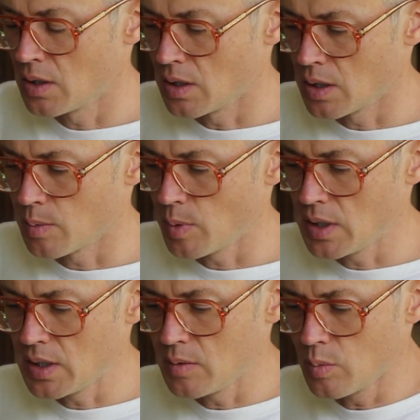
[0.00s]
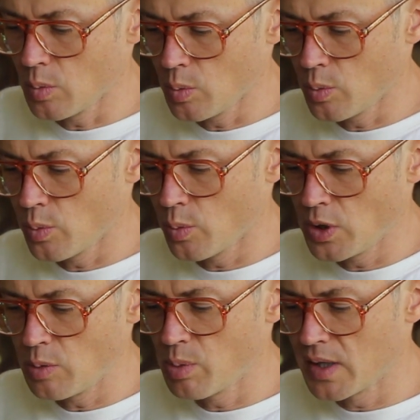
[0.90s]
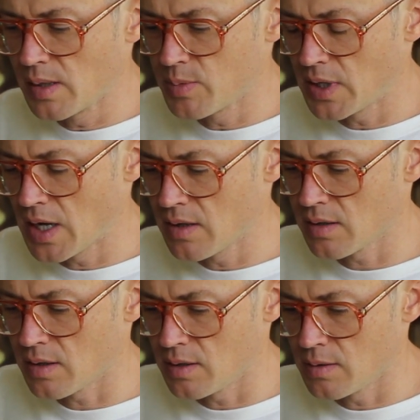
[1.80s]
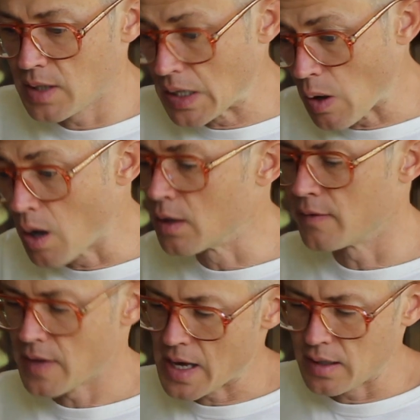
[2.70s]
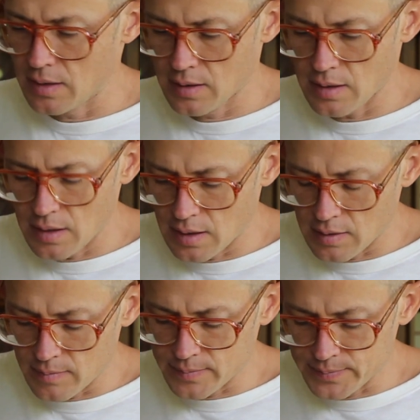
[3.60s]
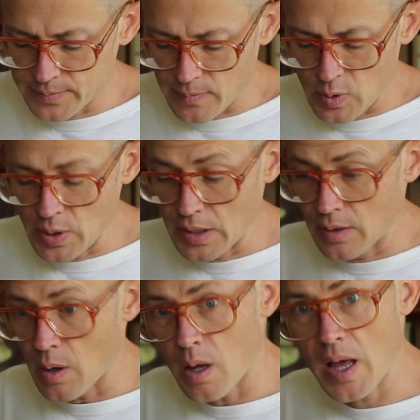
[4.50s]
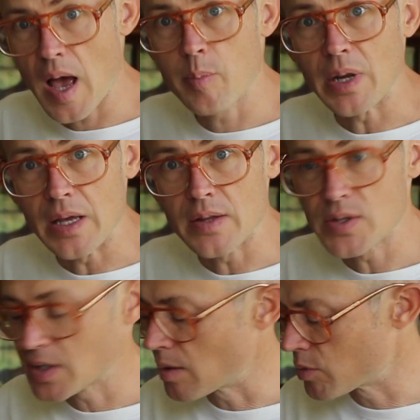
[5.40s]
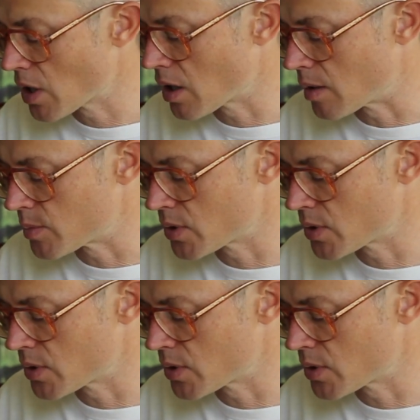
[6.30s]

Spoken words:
And then when you blend them together, you get all of that, and you get it all happening at the same time.